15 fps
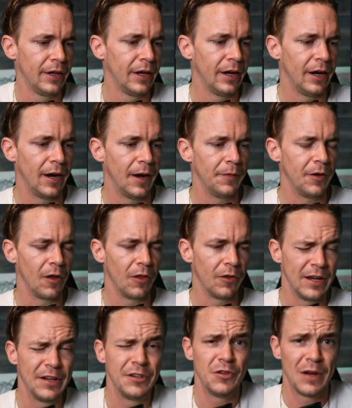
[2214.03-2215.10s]
Although
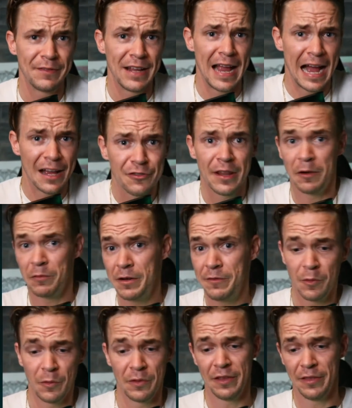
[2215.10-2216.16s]
you do have to ask for that
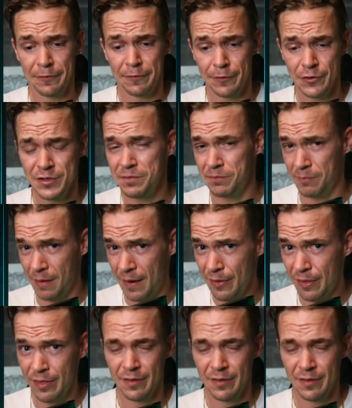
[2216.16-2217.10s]
refund within the first month.